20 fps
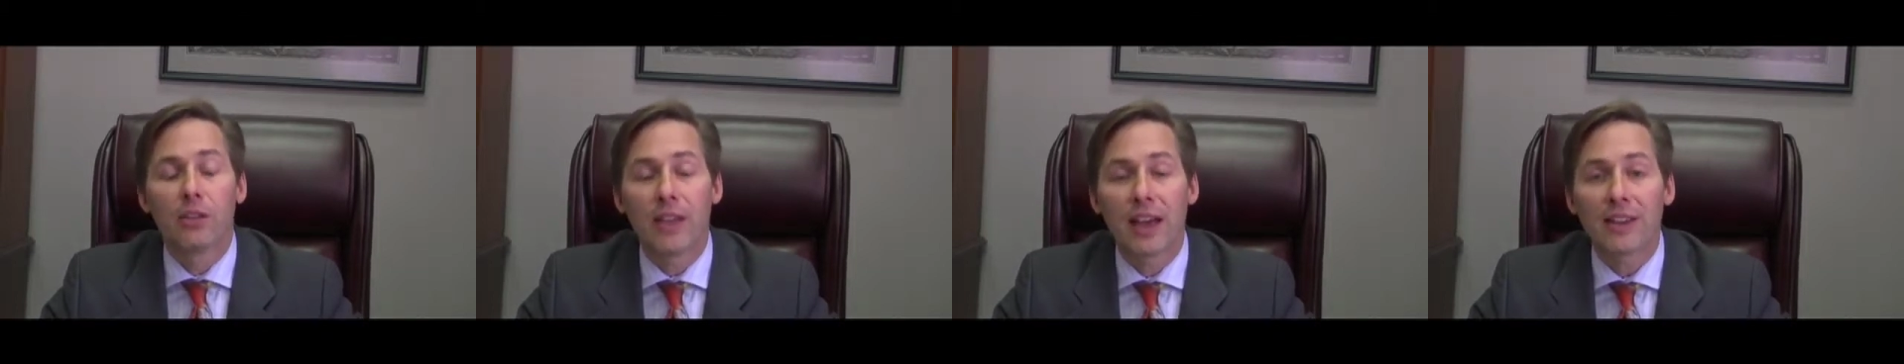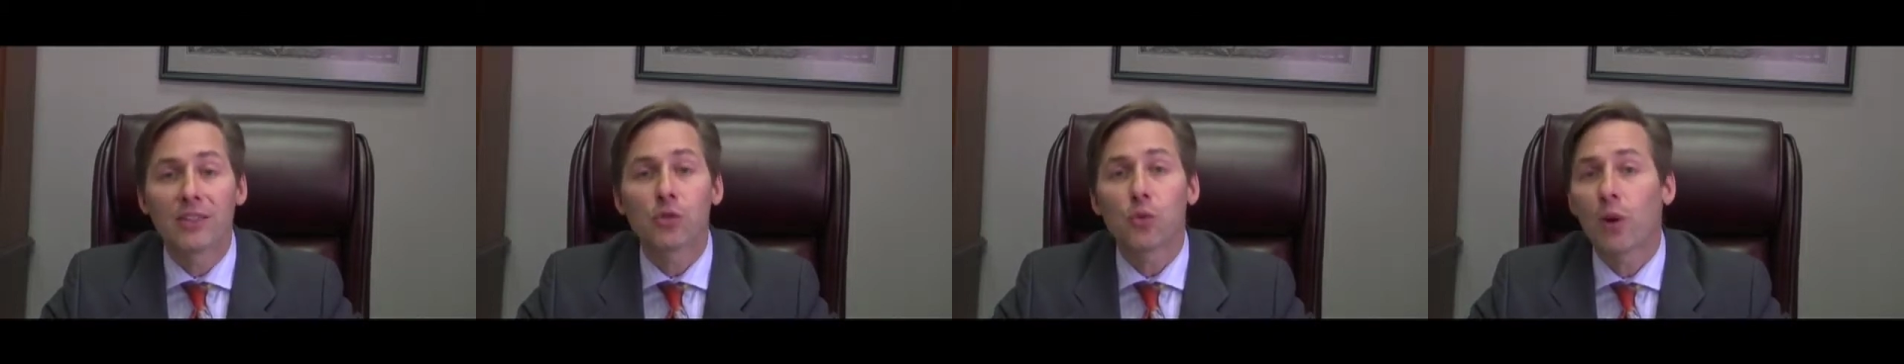
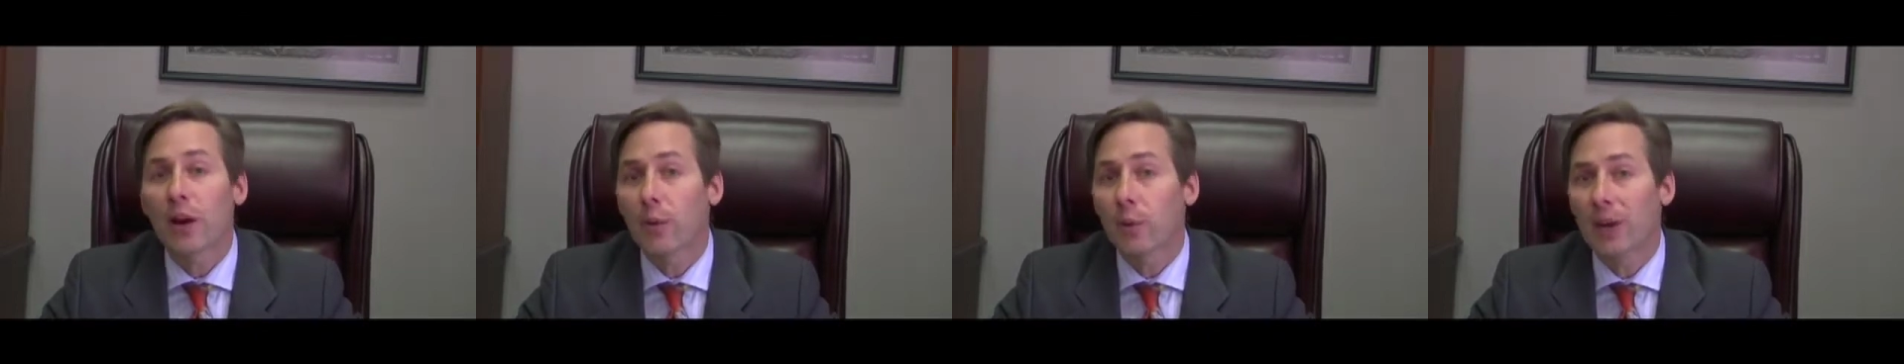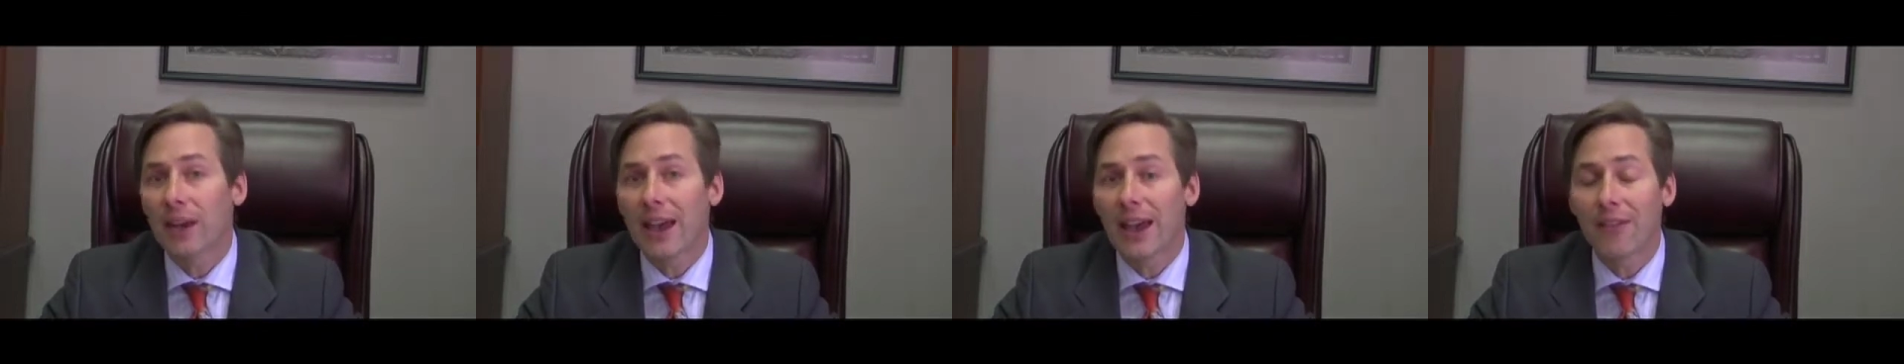That's
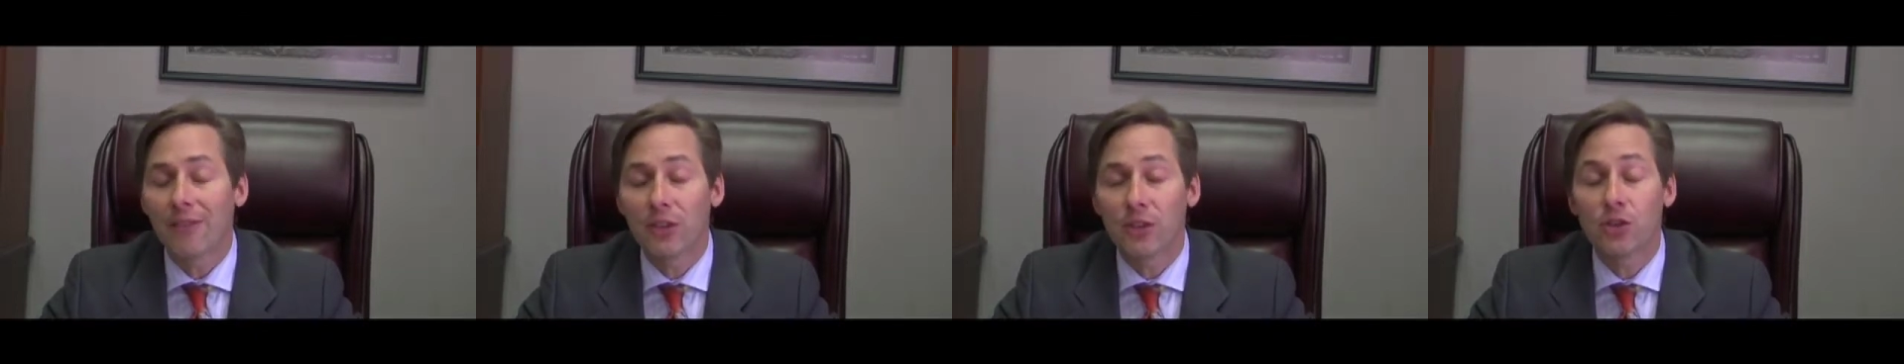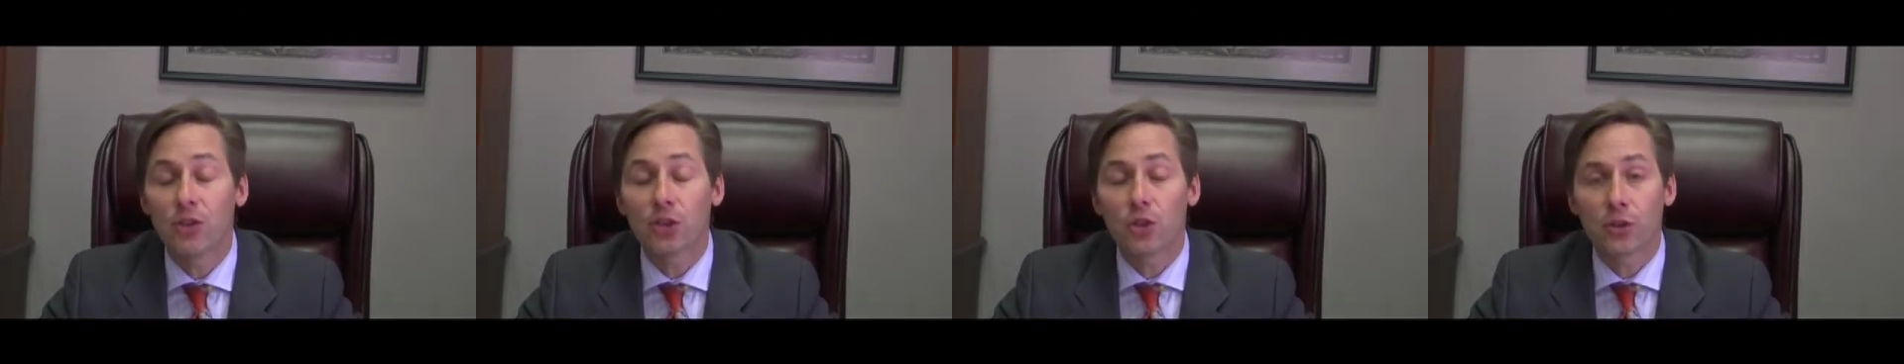why we have
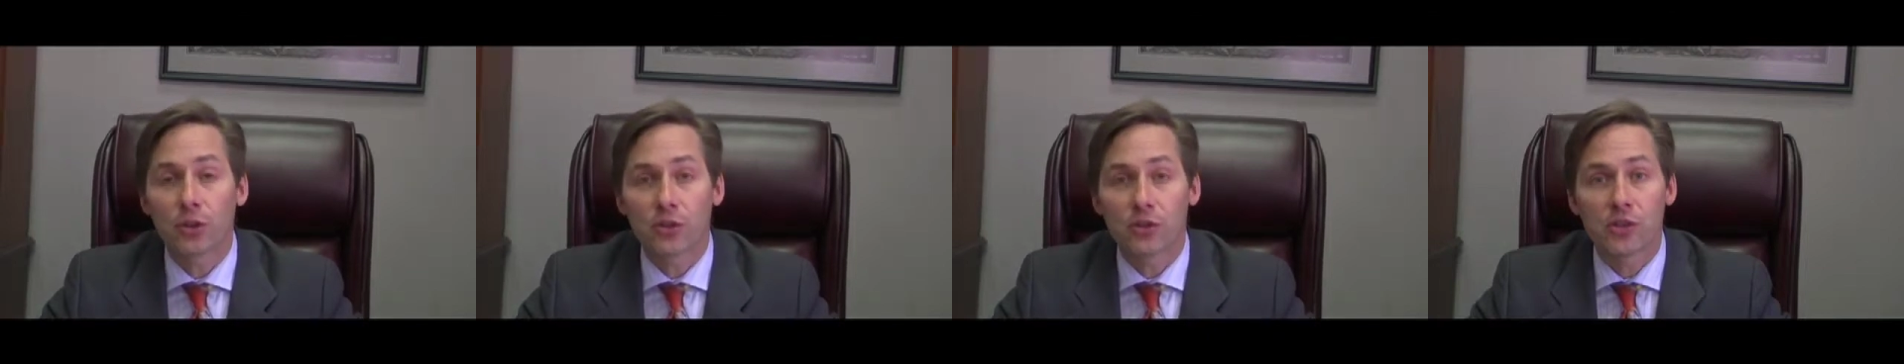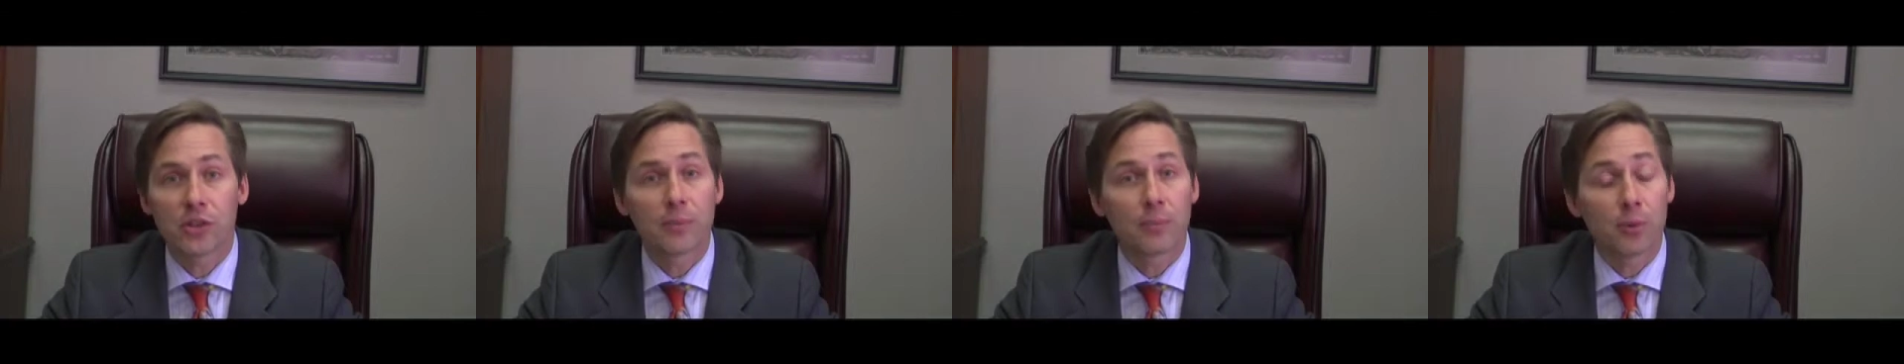
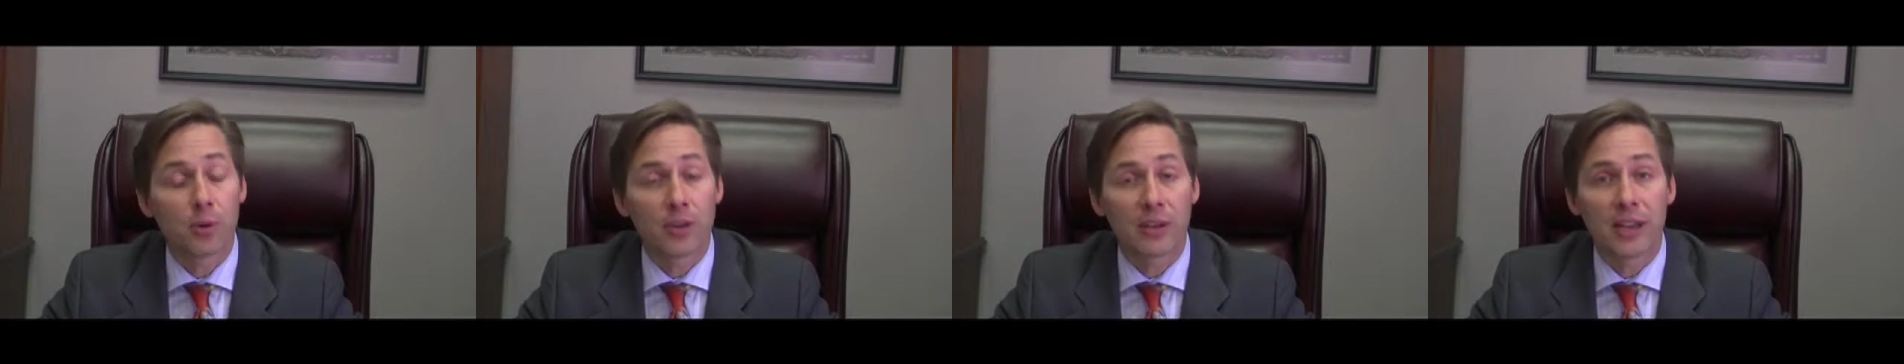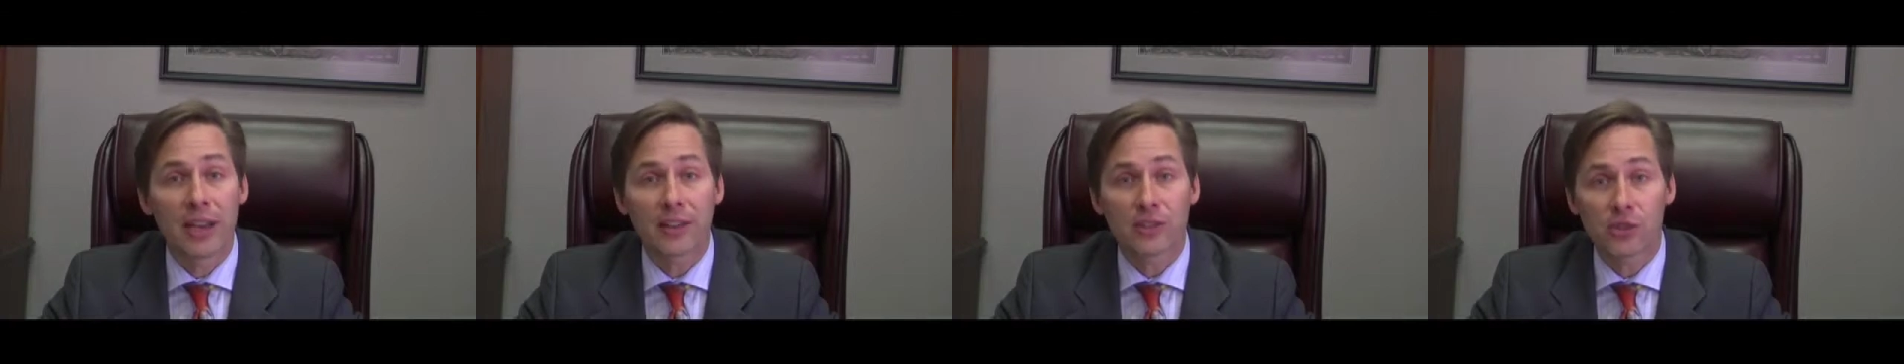insurance. It
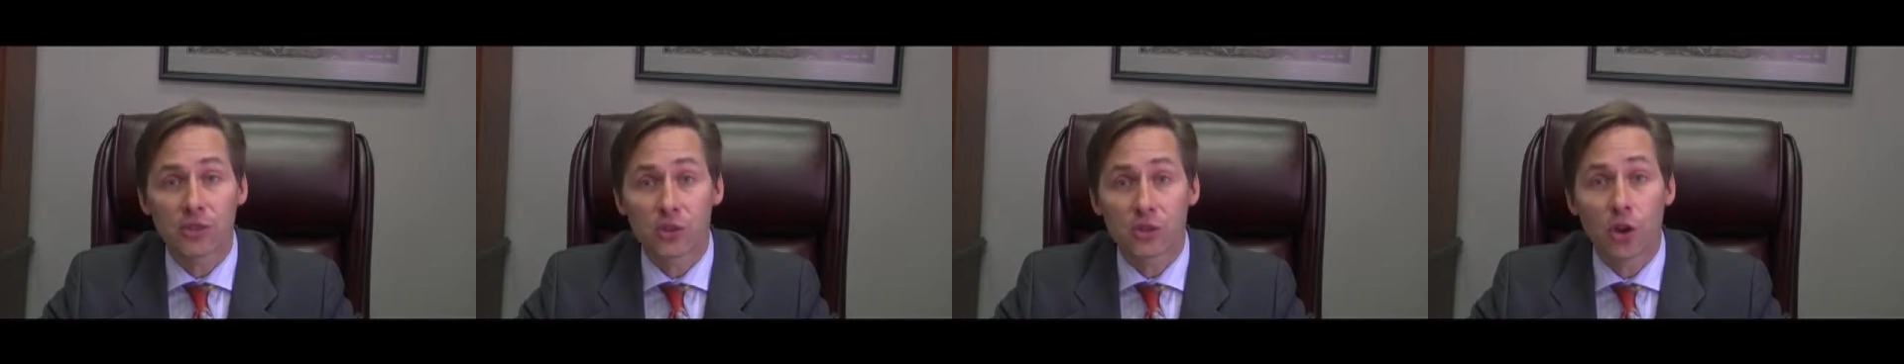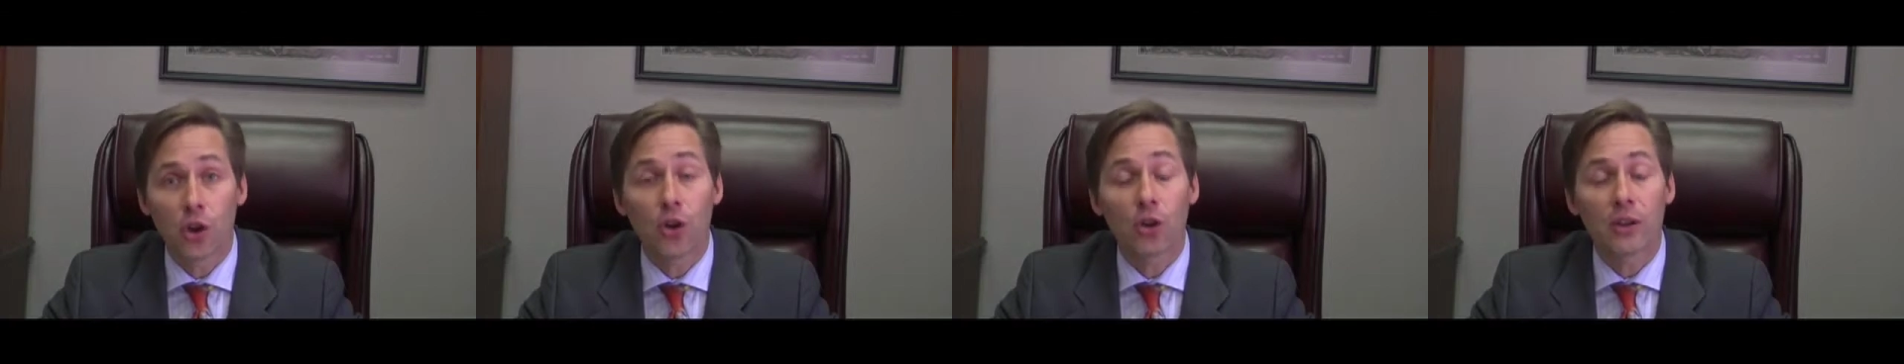protects
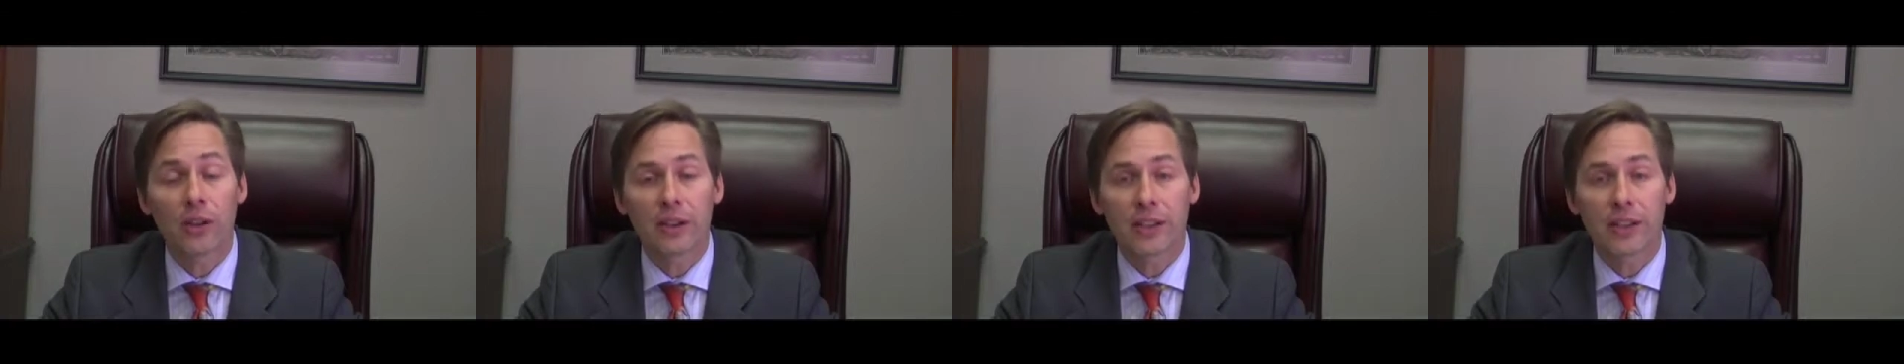us all.